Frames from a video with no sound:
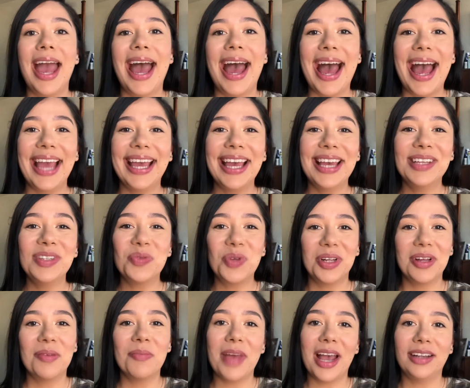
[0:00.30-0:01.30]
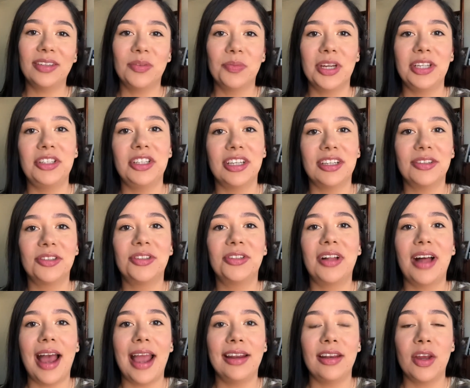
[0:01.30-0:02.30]
Hi guys, welcome back to my channel.
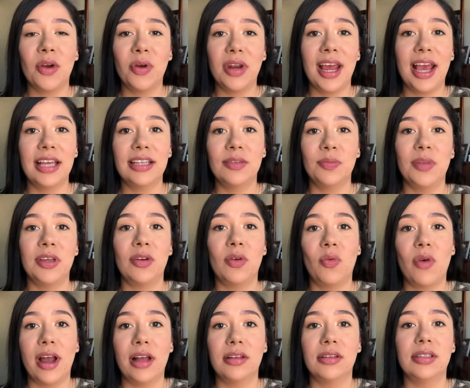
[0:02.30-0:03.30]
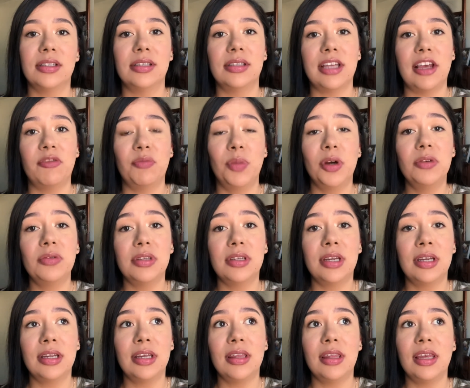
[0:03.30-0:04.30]
I know it has been a while since I've posted
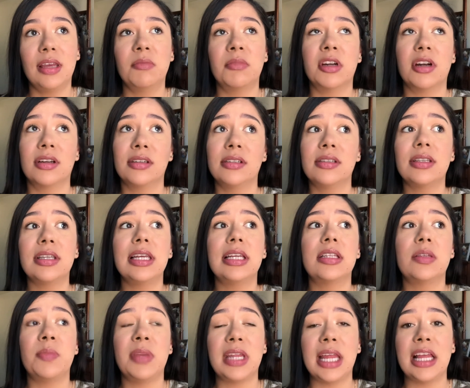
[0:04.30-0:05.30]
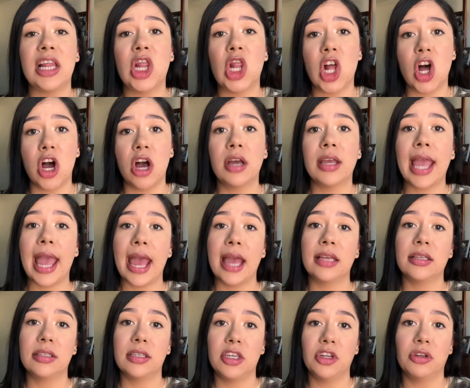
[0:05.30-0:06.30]
anything, but honestly it's been a long
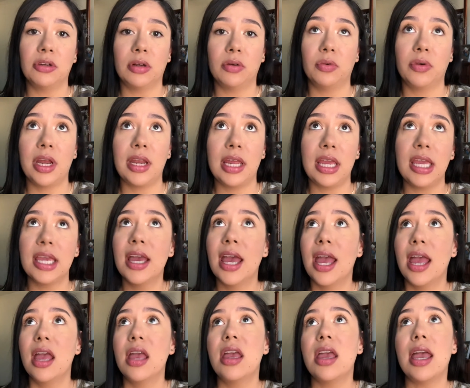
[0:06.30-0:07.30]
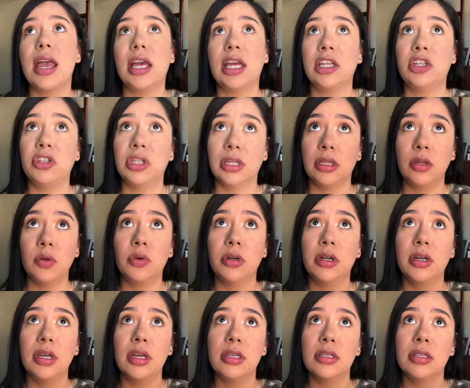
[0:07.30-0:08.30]
ass year already and
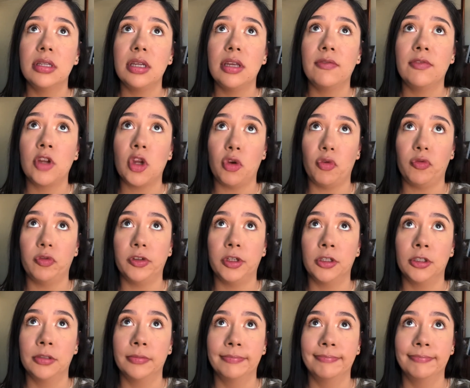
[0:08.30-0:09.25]
January isn't even over.